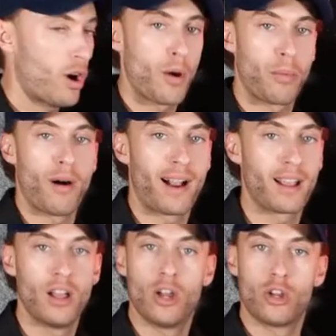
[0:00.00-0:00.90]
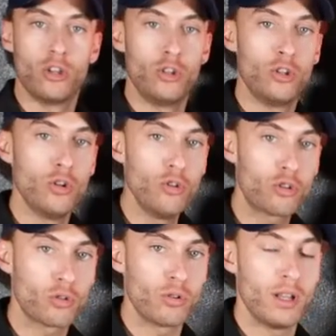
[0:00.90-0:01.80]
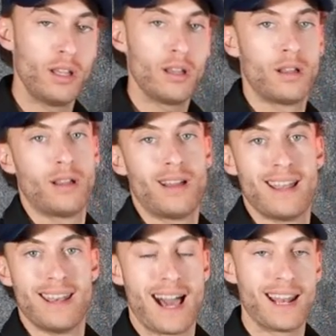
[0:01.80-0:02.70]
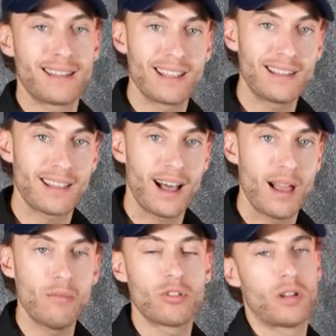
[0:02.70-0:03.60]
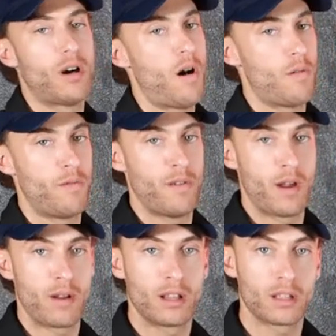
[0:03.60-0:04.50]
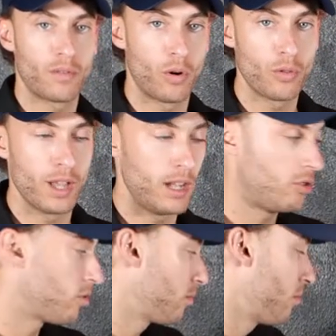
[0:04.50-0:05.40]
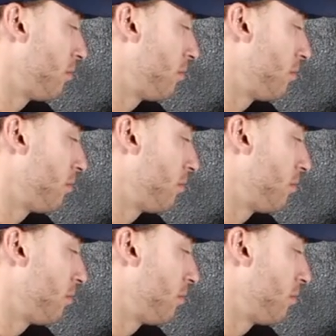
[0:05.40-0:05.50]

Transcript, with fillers: heart block usually nine out of 10 times a variant of old age.